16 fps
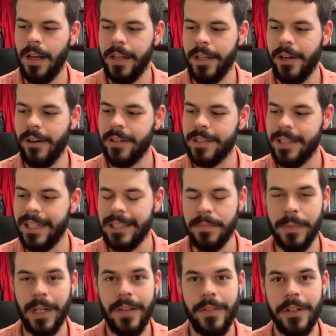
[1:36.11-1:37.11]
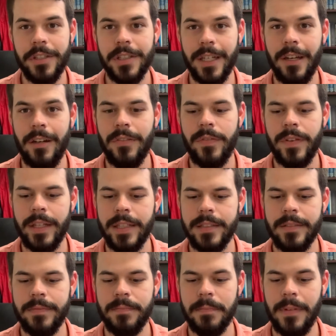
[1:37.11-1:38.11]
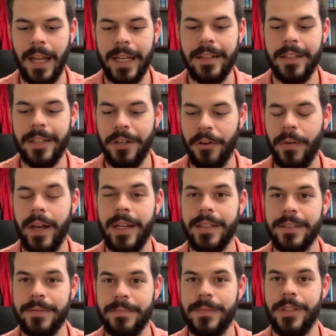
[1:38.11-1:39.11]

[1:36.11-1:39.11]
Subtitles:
Your assessment of yourself is likely correct.